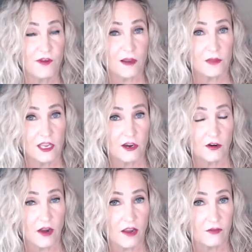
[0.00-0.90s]
find me
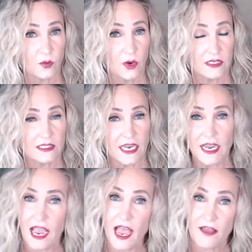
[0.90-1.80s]
here every
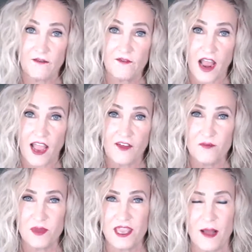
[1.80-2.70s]
Wednesday at 5
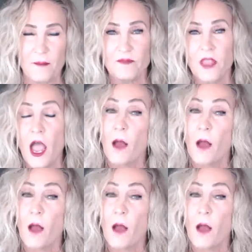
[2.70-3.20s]
p.m.